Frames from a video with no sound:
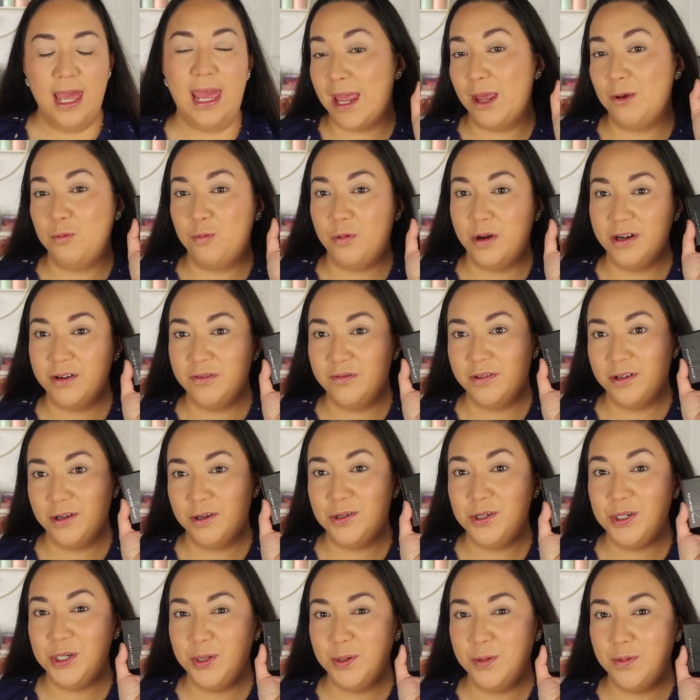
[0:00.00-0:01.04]
and one of their
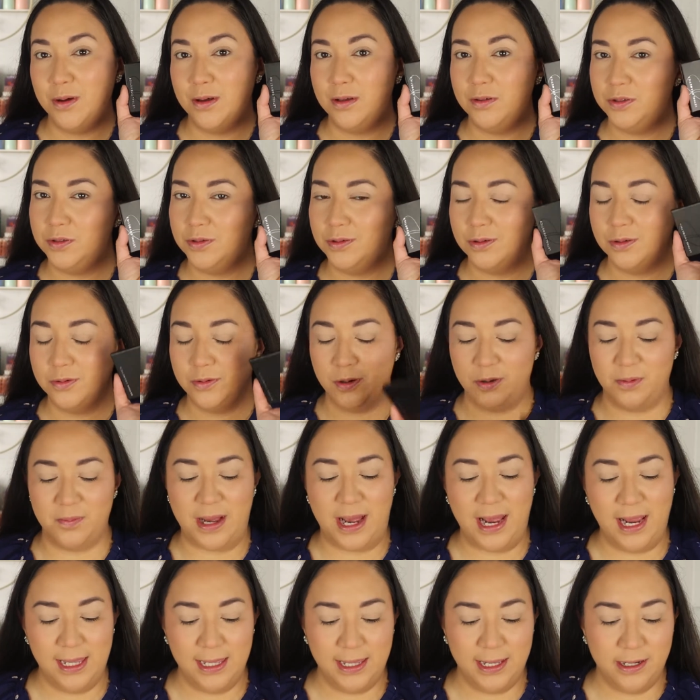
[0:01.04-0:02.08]
new dual chrome
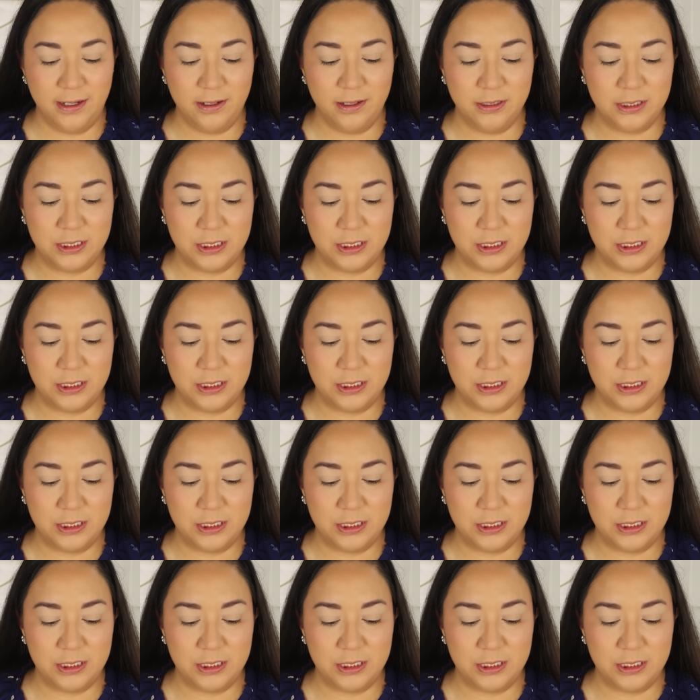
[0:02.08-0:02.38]
highlighters.